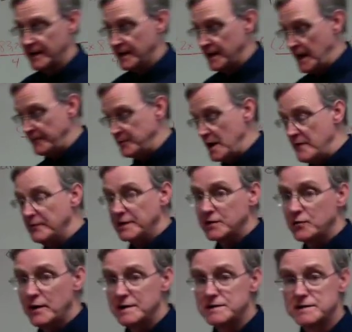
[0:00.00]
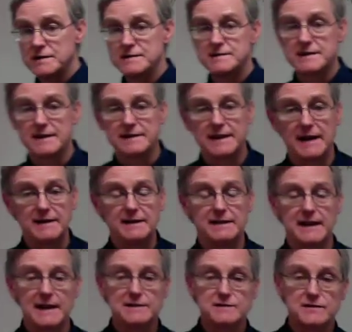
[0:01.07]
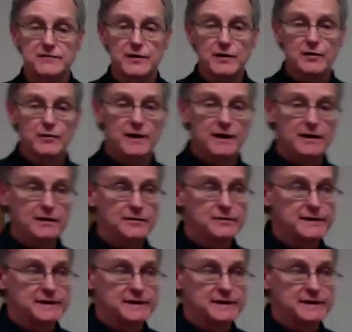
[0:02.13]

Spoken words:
If you have any questions that I didn't answer very well or the